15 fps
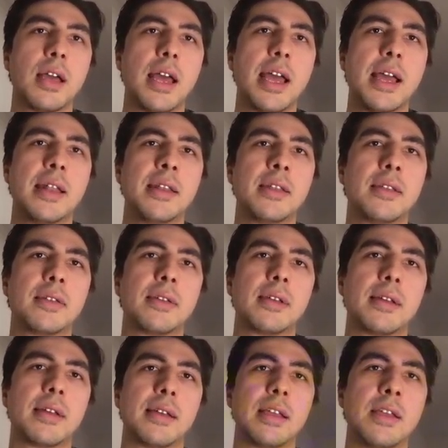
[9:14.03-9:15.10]
And
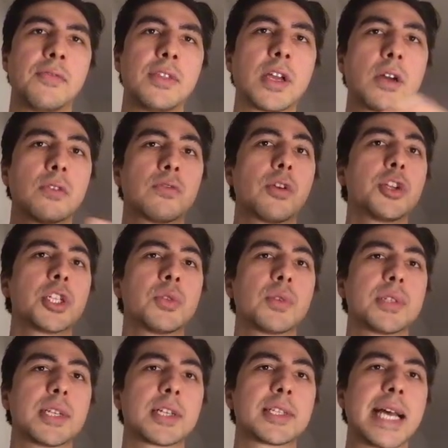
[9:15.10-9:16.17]
if the conversion
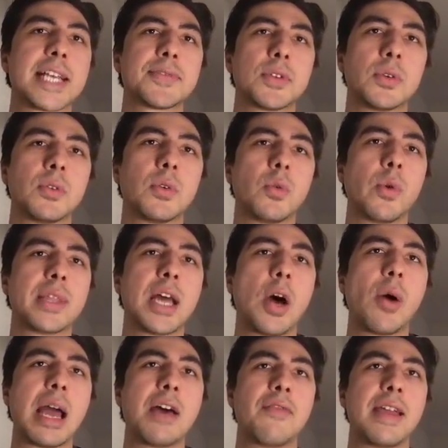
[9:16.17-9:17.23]
was successful, we now
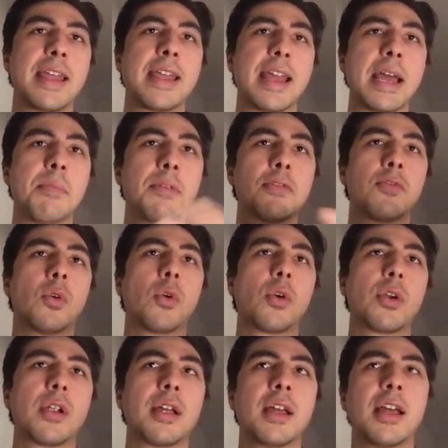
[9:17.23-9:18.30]
have a
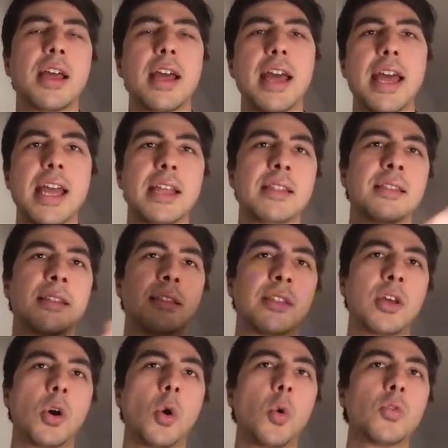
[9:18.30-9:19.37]
MP4 and
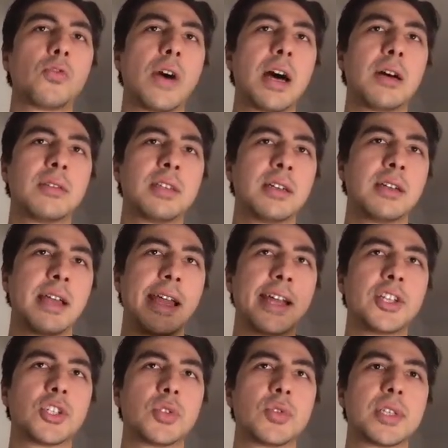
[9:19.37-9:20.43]
the old file, the
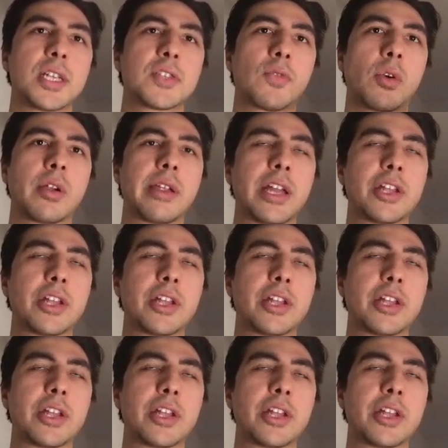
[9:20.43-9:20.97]
H264.